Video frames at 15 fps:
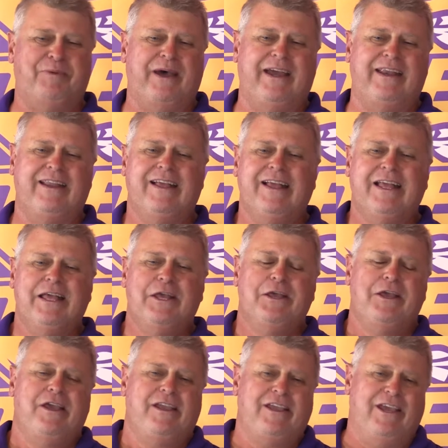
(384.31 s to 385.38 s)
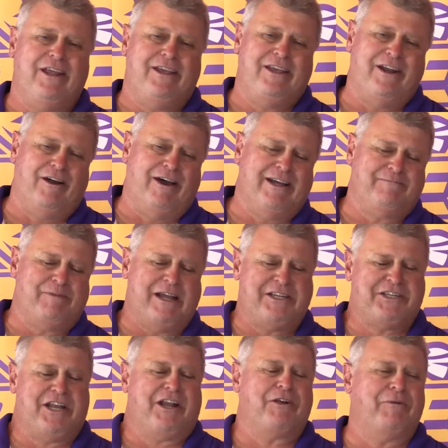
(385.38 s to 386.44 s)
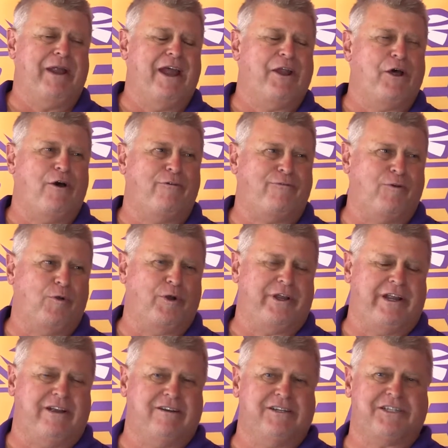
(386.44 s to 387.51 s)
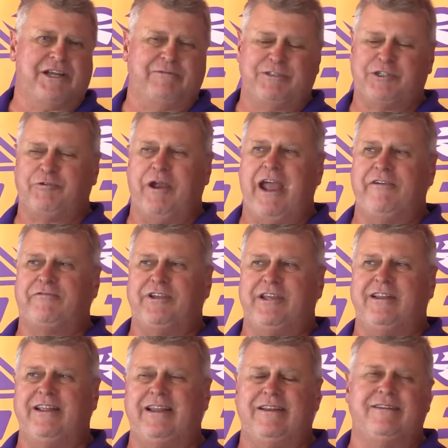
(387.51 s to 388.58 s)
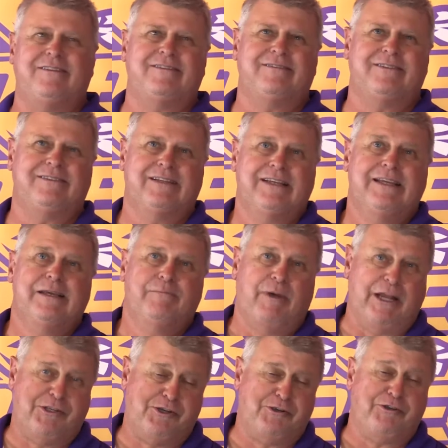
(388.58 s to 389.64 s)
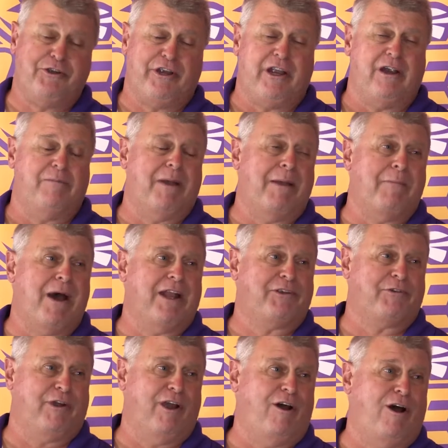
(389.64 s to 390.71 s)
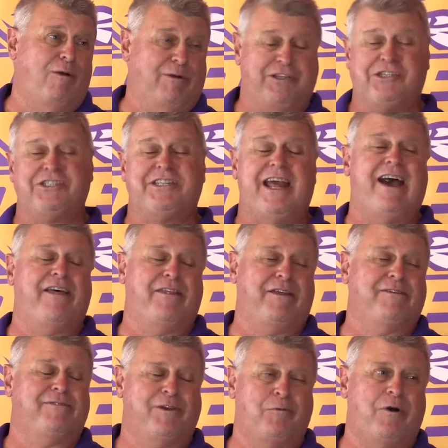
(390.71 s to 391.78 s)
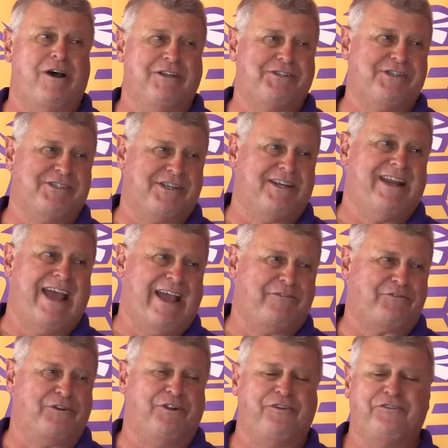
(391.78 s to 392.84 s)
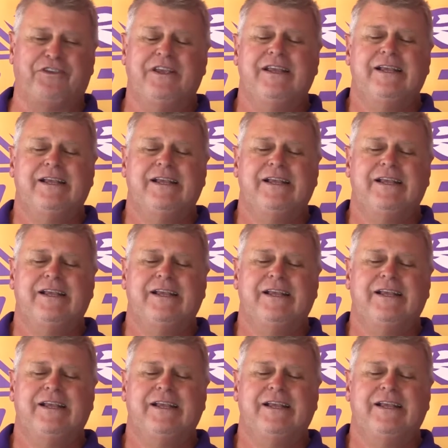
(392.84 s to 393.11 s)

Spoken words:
But, I stuck around all 4 years. I was drafted in my junior year by Montreal, which is now the Washington Nationals,